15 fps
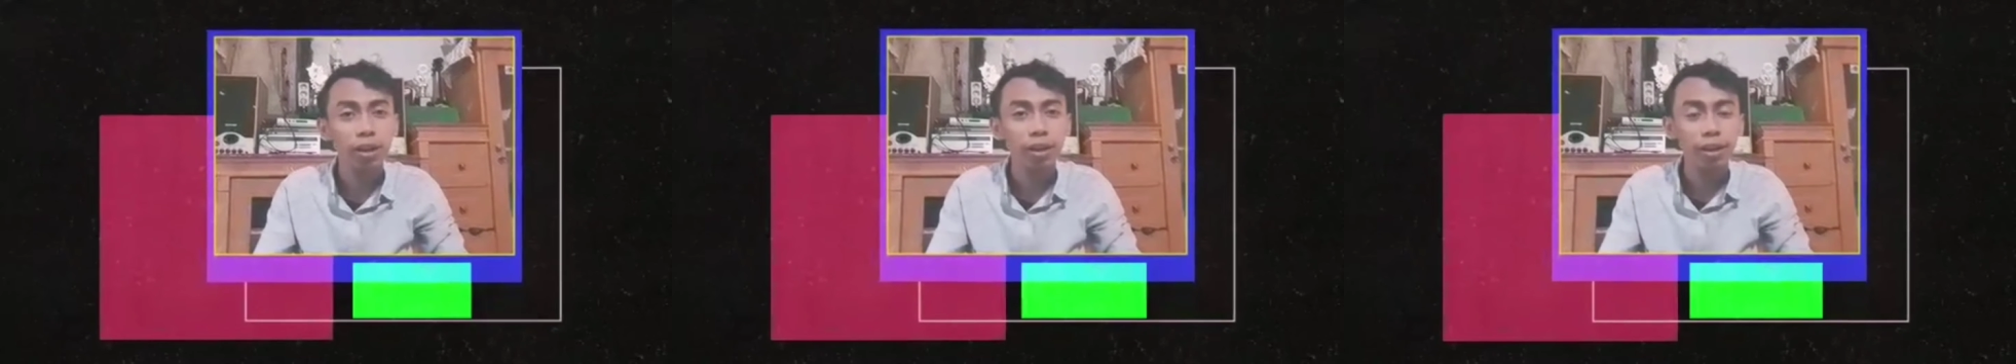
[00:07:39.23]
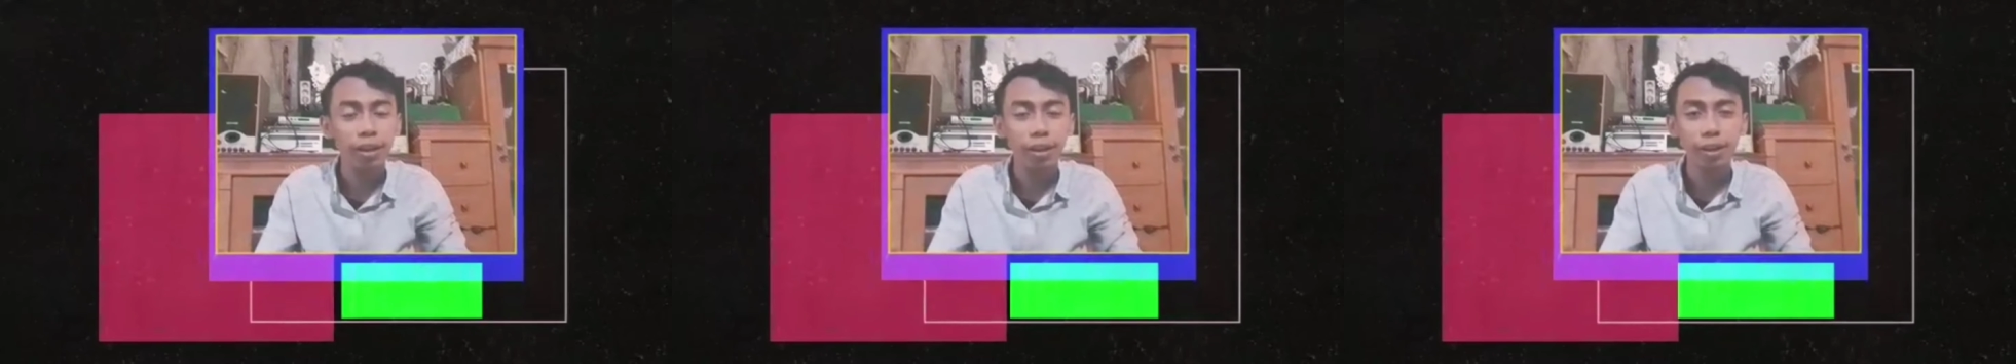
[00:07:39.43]

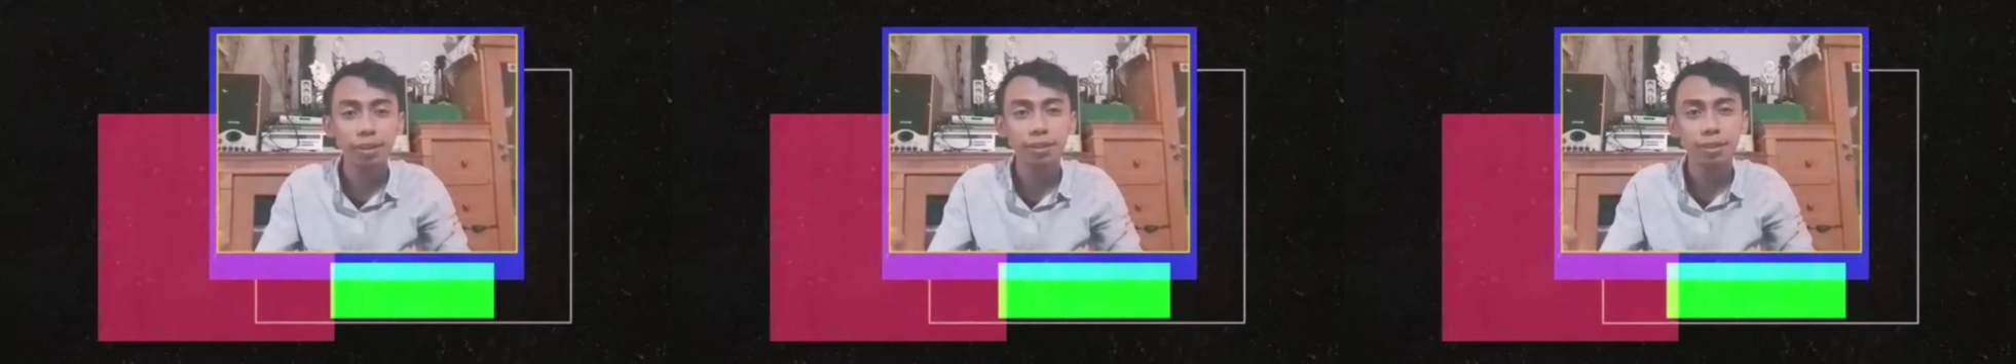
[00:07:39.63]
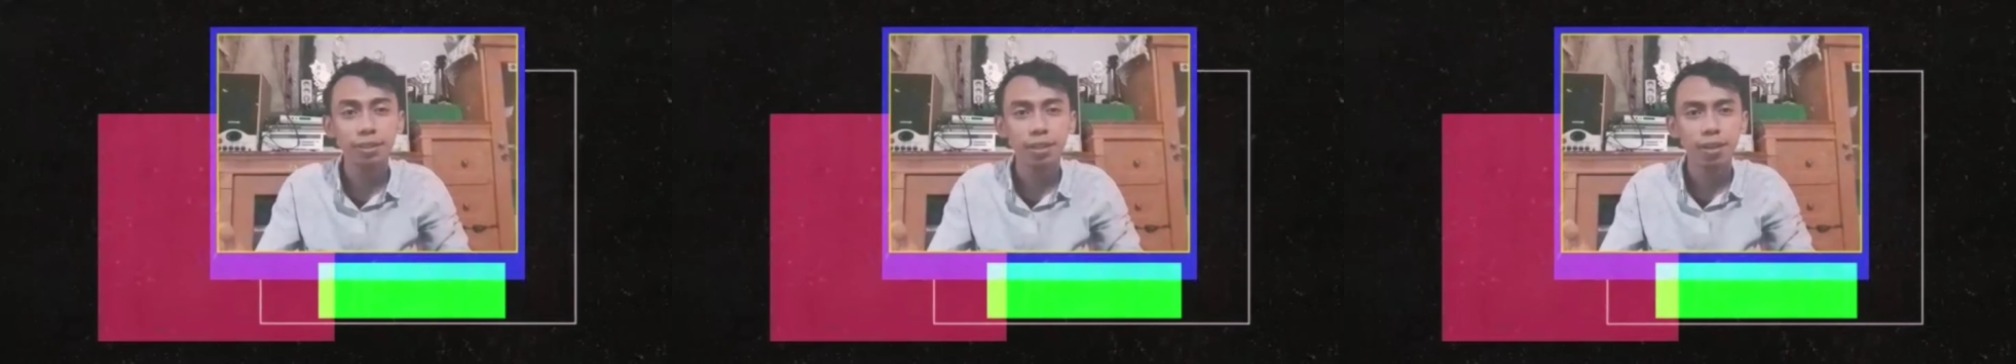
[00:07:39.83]

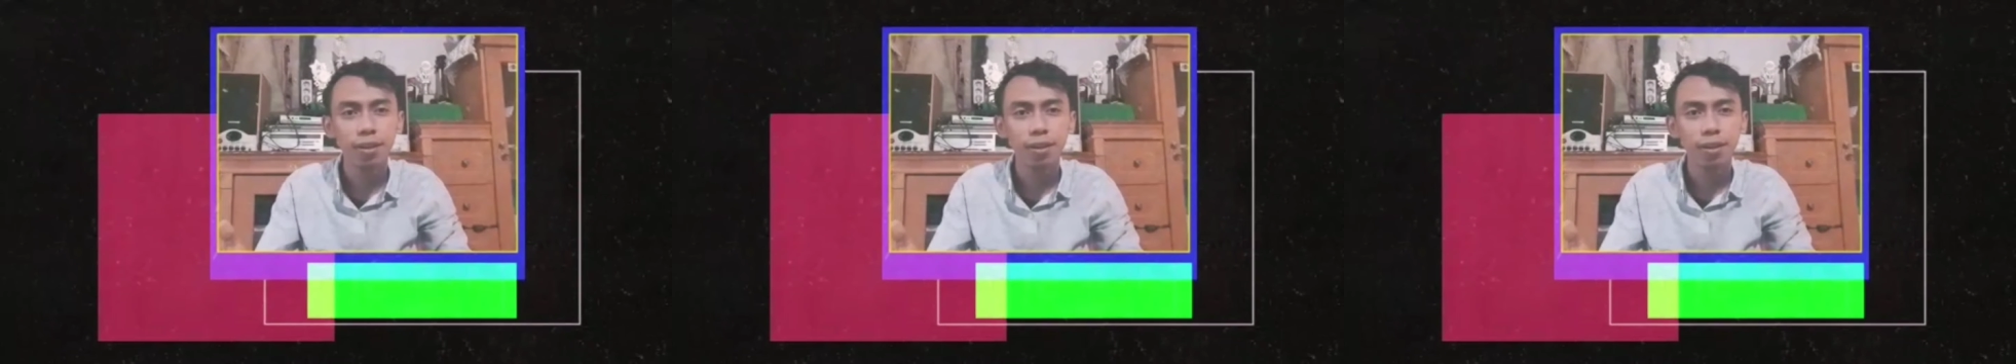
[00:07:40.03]
is